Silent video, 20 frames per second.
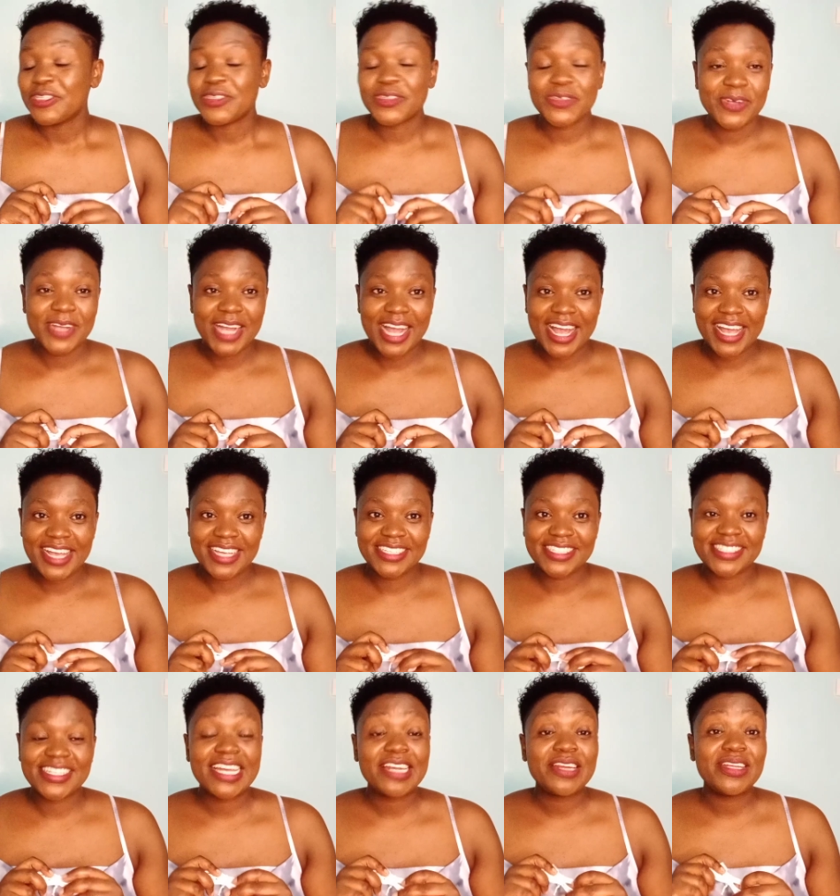so
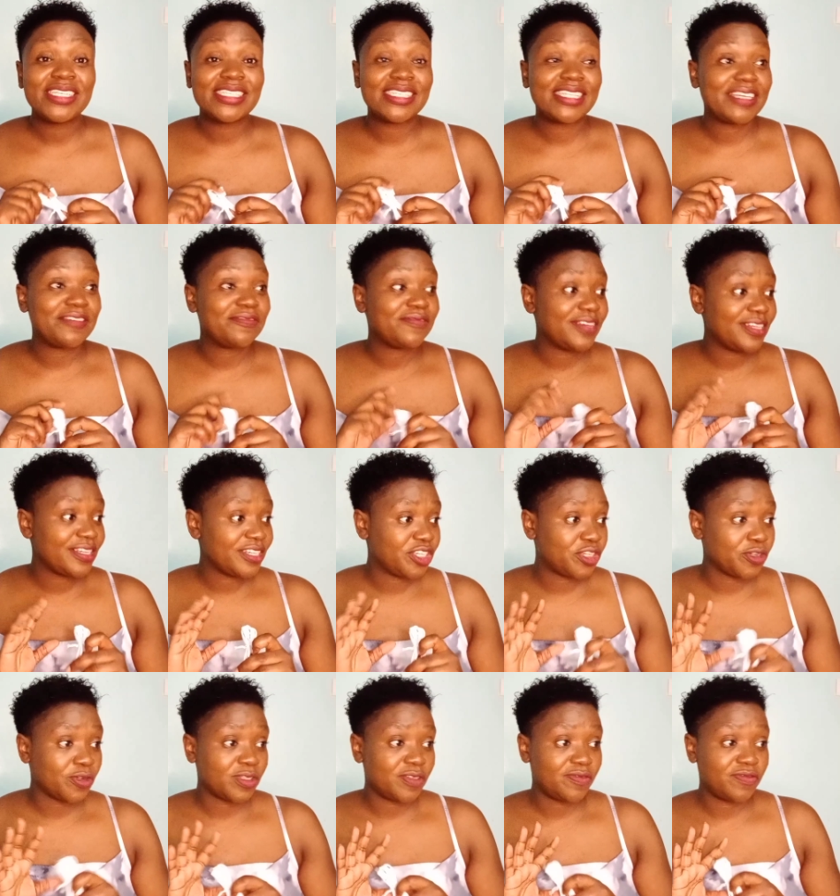guys that is the very
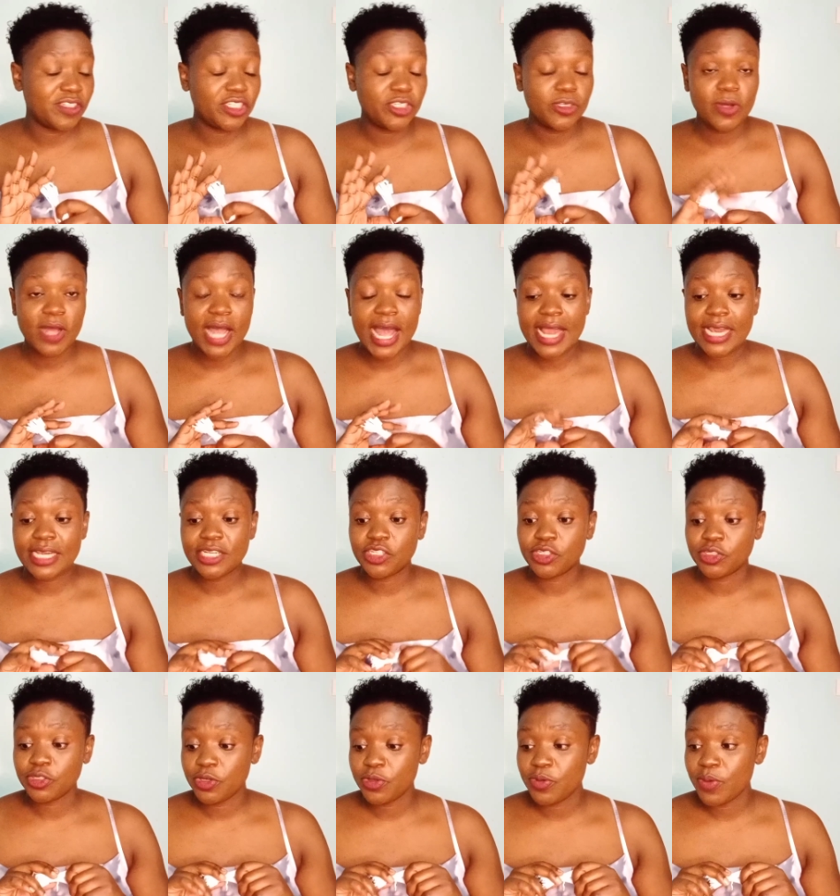short video i'll
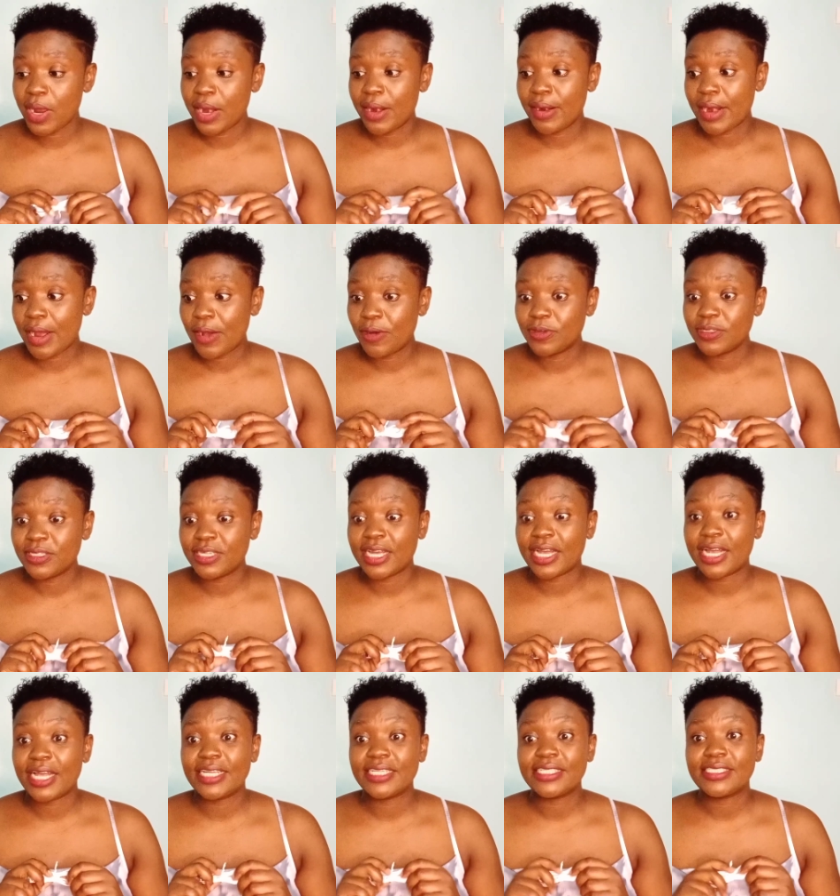show you around
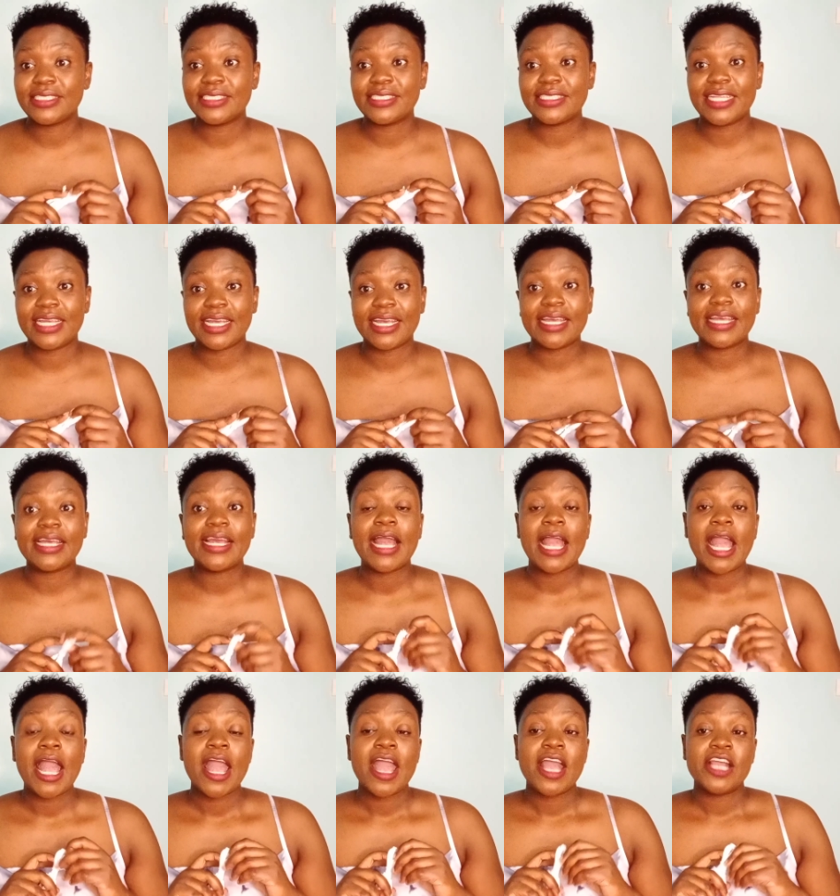uh, in the
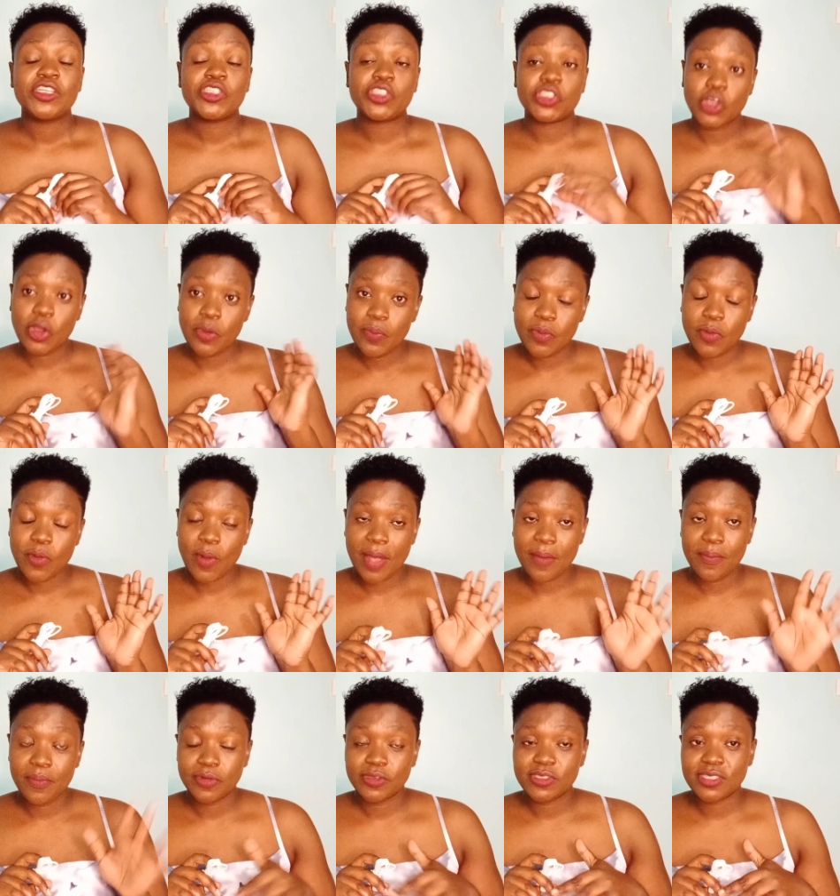shop
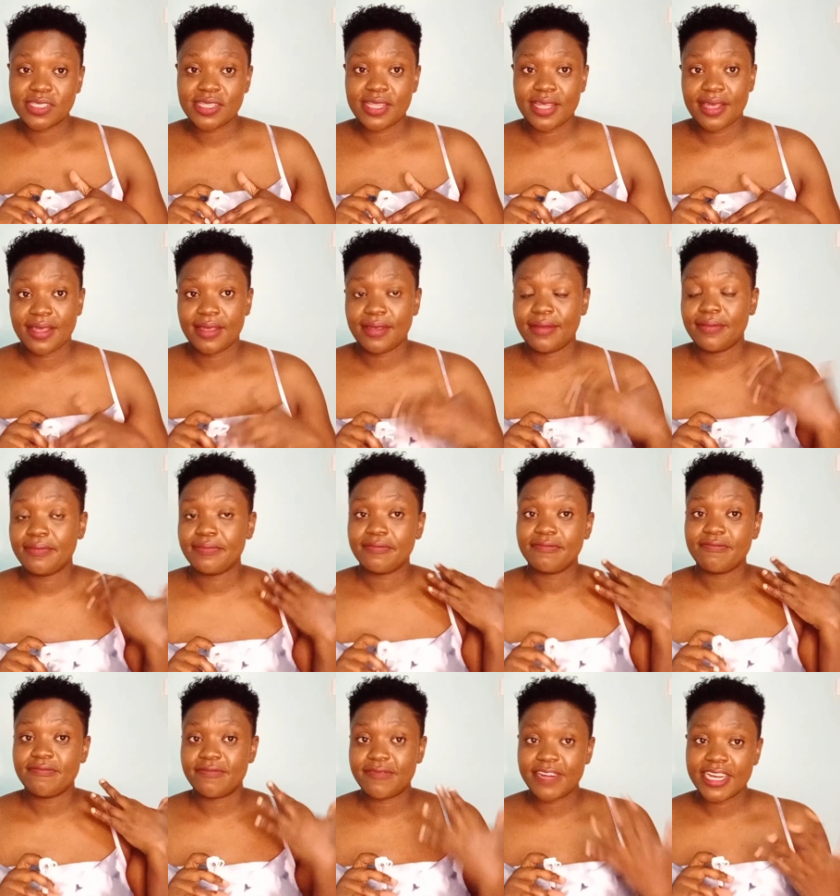where i bought the
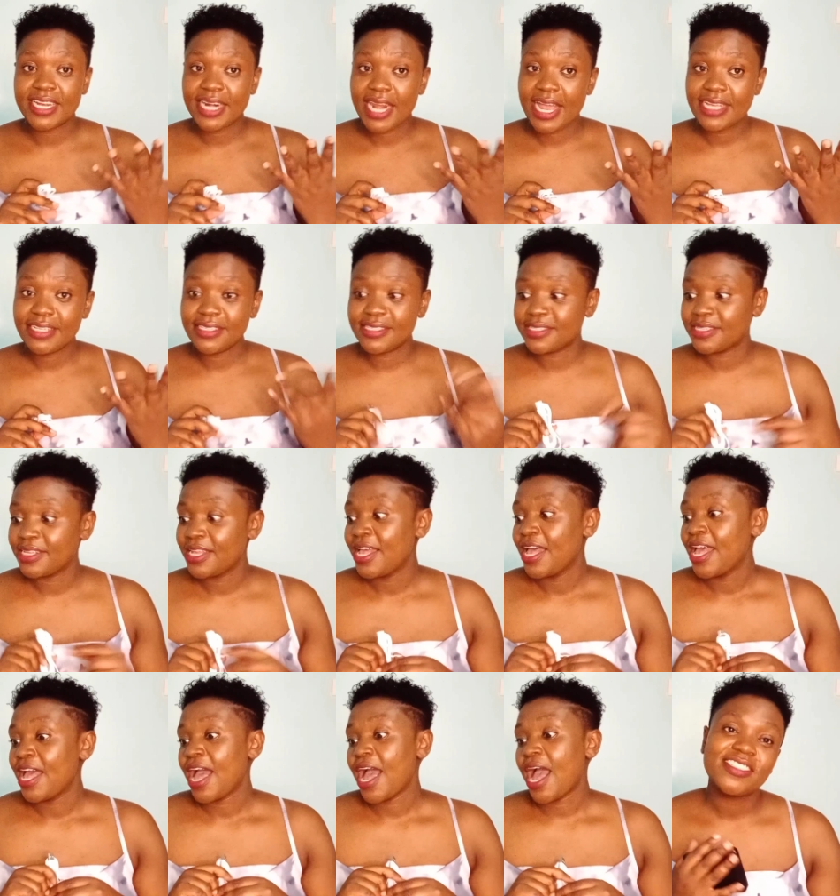ring light
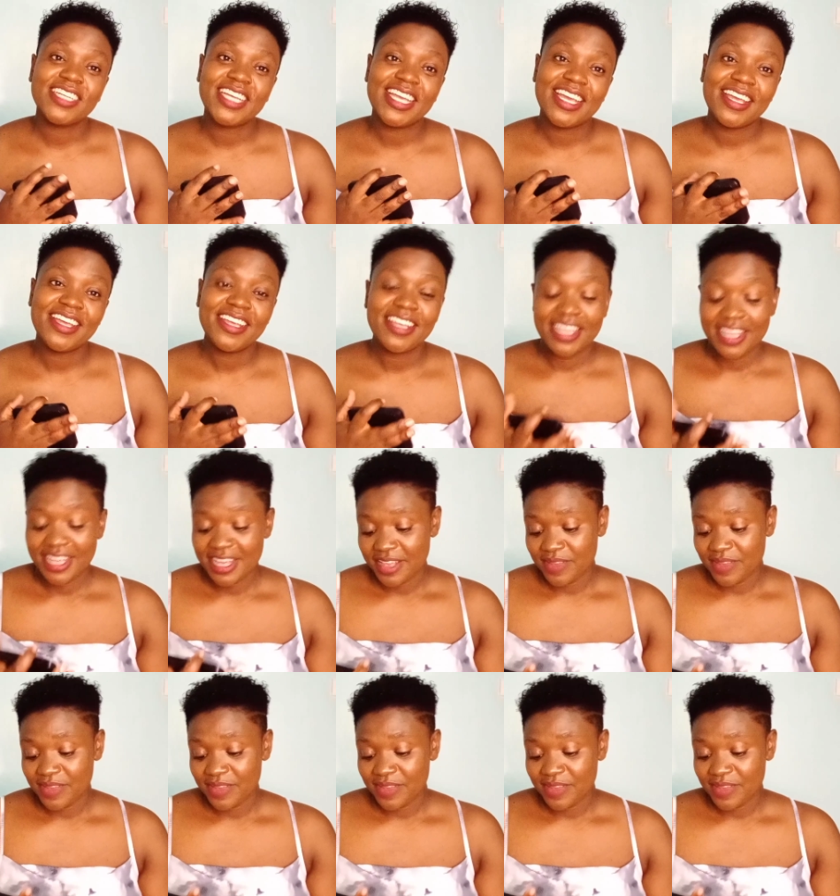okay